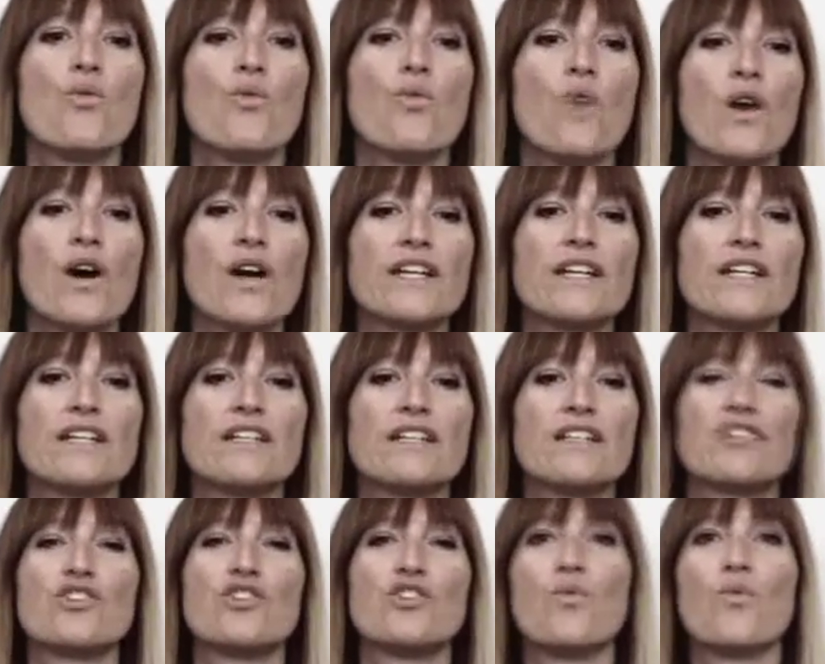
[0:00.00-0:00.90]
what it
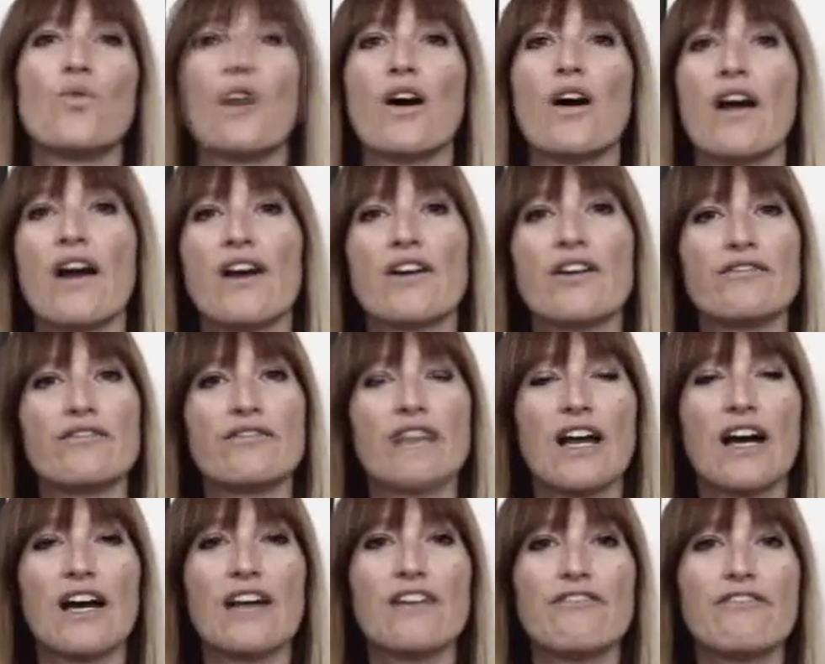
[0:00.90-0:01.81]
is you want out of
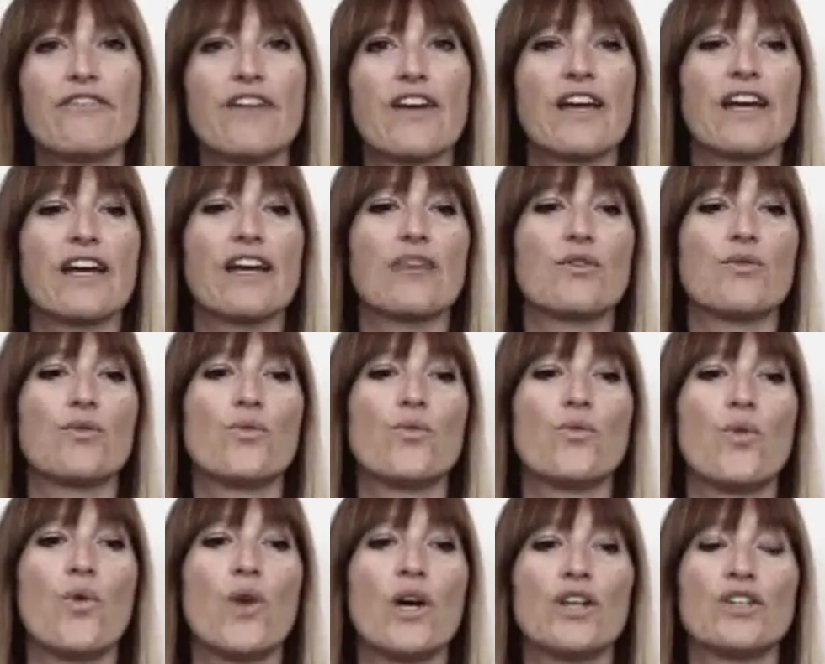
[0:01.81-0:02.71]
life
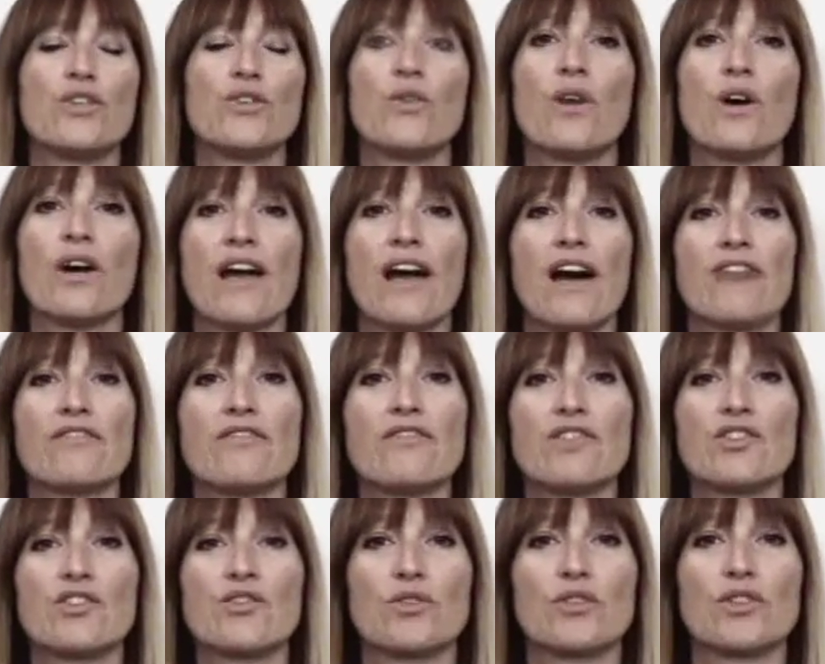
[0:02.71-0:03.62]
and what you want out
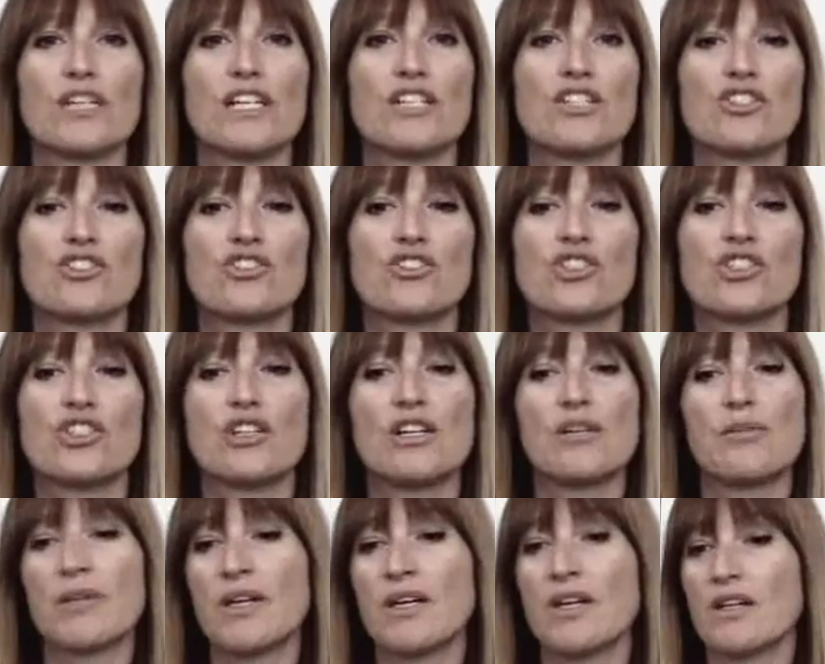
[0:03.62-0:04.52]
of this
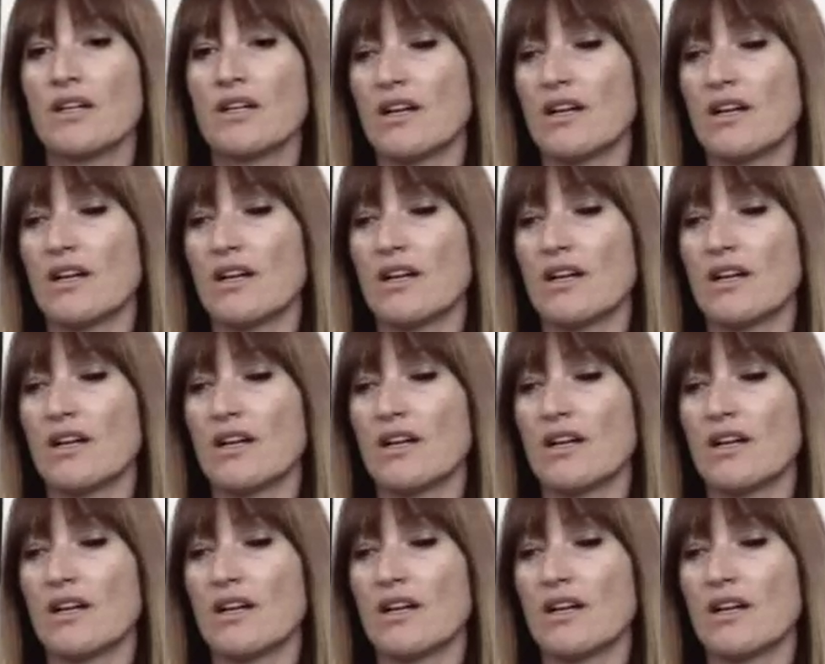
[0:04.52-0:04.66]
relationship.